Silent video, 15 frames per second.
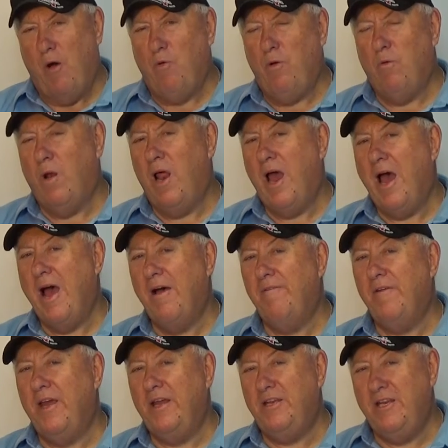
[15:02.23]
We will
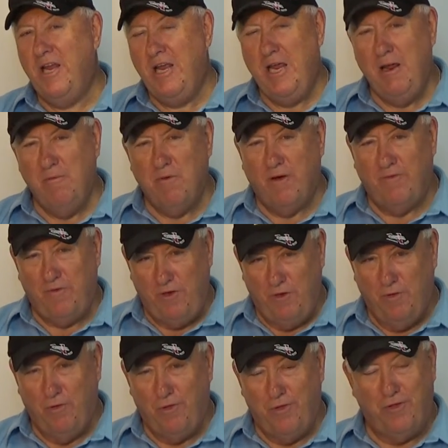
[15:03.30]
have a team of
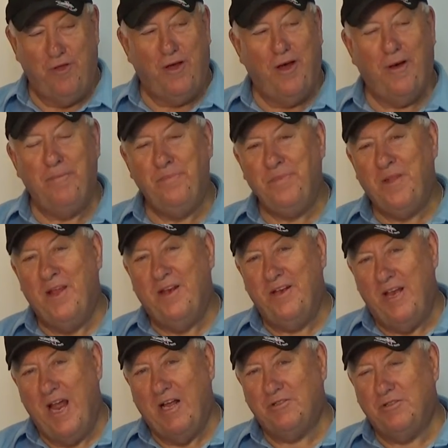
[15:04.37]
youth uh,
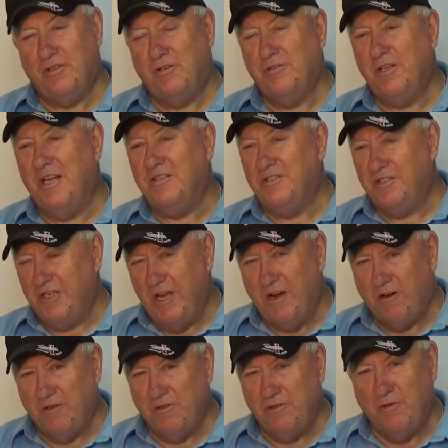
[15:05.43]
dancers and
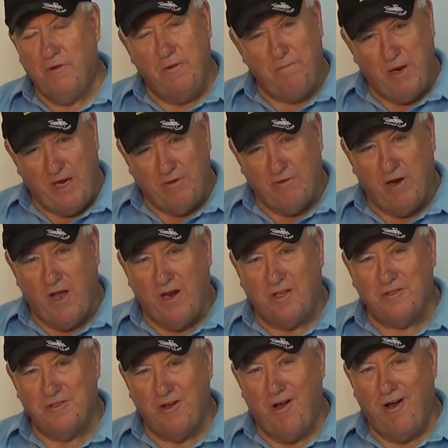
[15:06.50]
singers doing
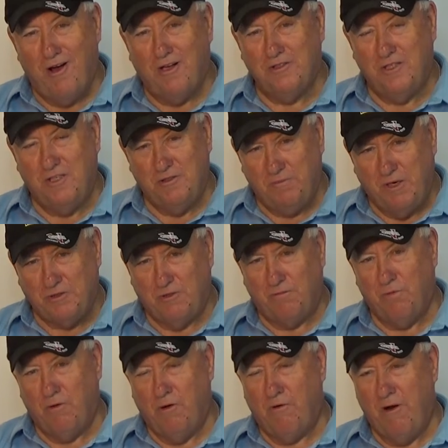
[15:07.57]
patriotic songs and special
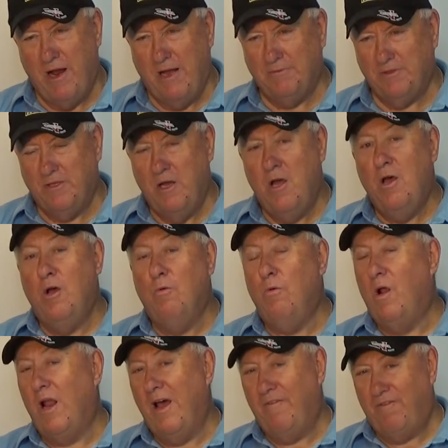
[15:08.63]
programs.
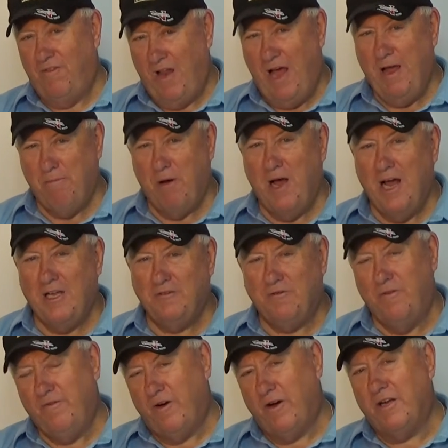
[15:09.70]
We'll have flybys
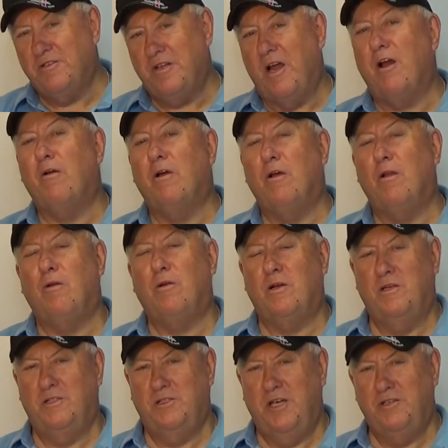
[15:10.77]
from various aerial
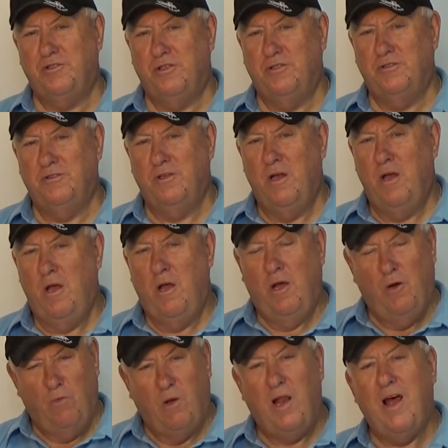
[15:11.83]
organizations.
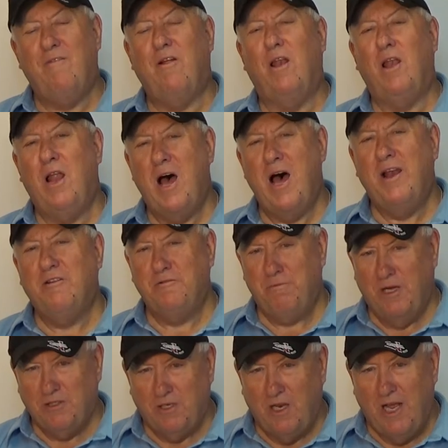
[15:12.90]
We'll have a lot of
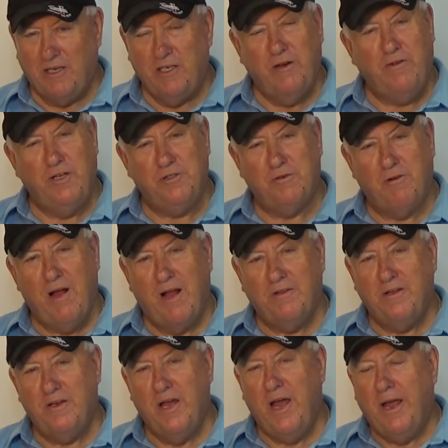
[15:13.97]
special activities throughout
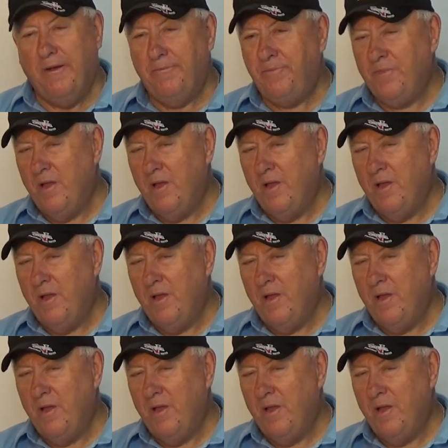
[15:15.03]
the day.